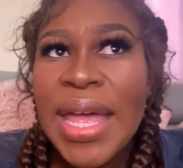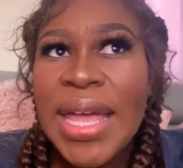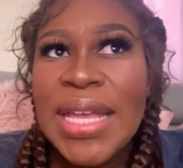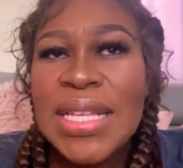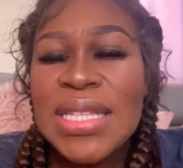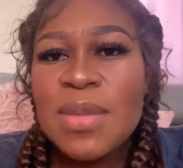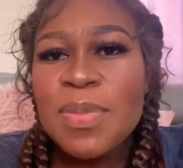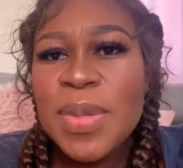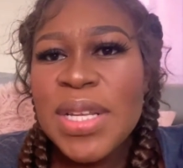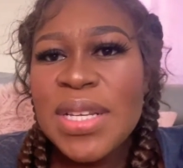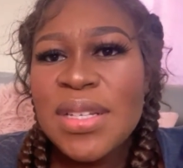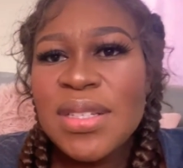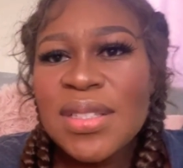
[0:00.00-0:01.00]
it's
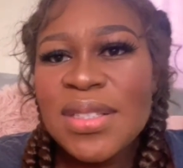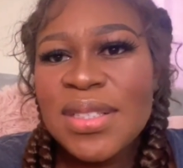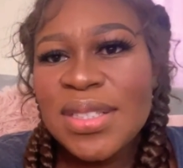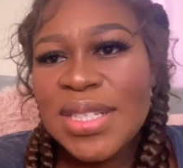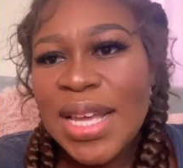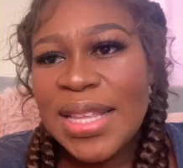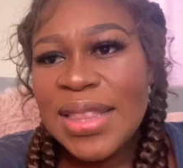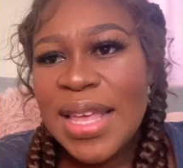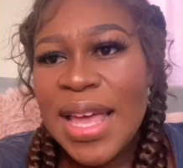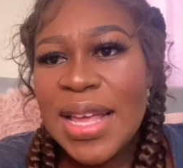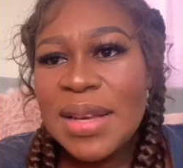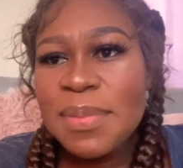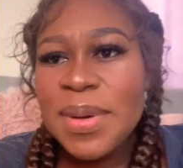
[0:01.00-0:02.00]
been like
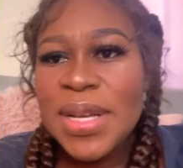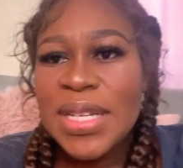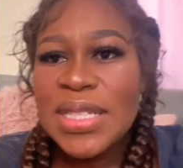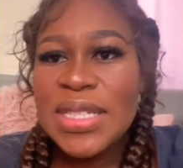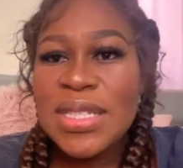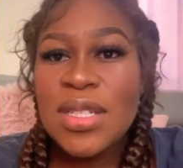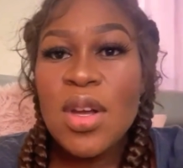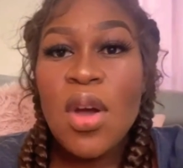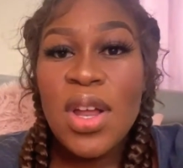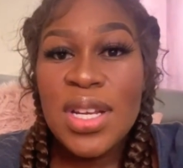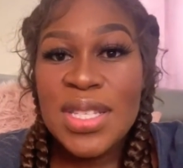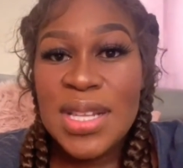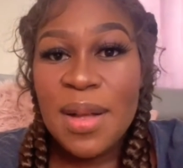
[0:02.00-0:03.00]
that, but
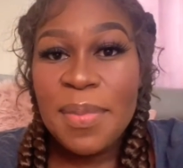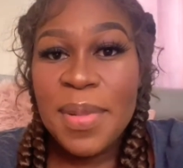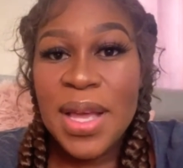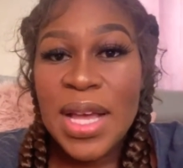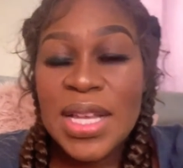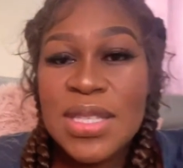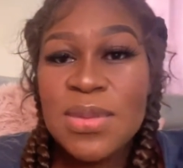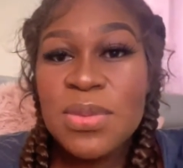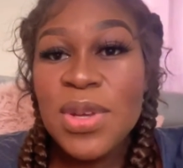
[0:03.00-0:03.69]
God is helping us.